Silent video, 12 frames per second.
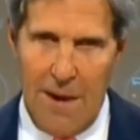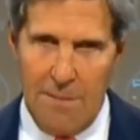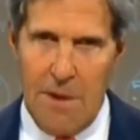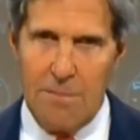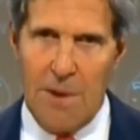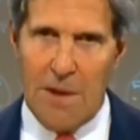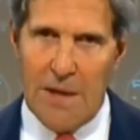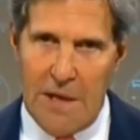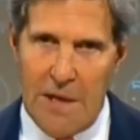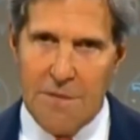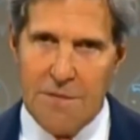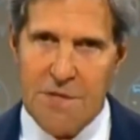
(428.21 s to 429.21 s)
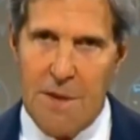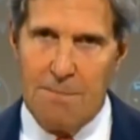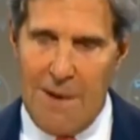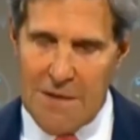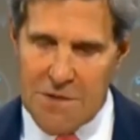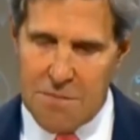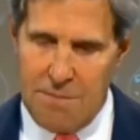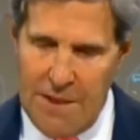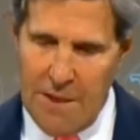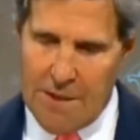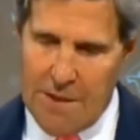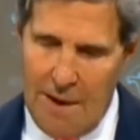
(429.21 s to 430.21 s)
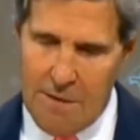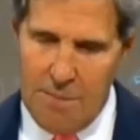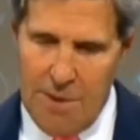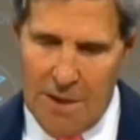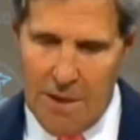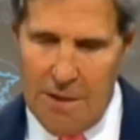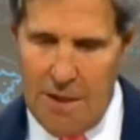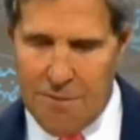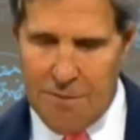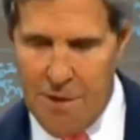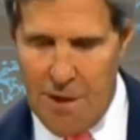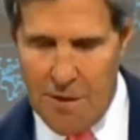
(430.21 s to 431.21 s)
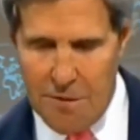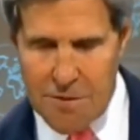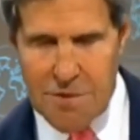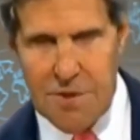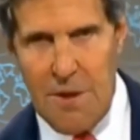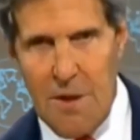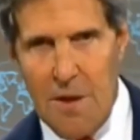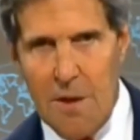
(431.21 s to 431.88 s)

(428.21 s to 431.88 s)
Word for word: Obama believes there must be accountability for those